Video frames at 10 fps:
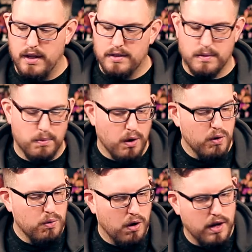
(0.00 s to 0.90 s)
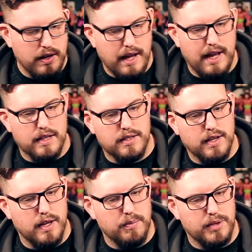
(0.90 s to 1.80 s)
some Rogue One, and
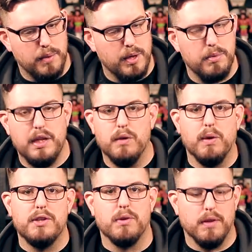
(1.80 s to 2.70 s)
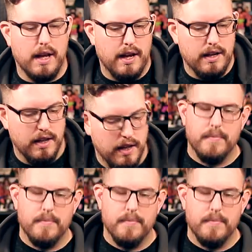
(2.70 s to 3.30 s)
some WWE retro line.